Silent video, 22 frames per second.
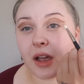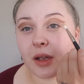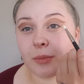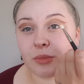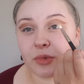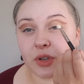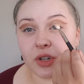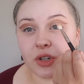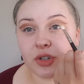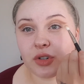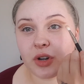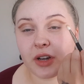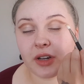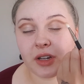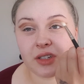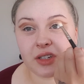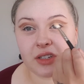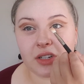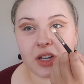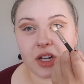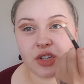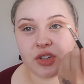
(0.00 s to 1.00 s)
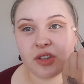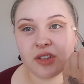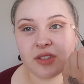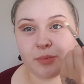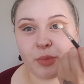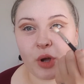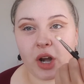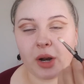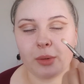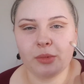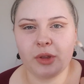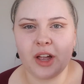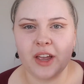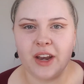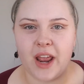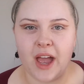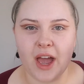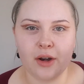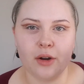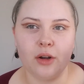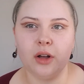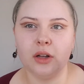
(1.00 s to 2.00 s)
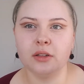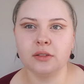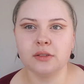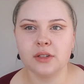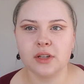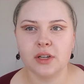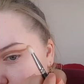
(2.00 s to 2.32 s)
I'm going to try not to touch this bottom line at all.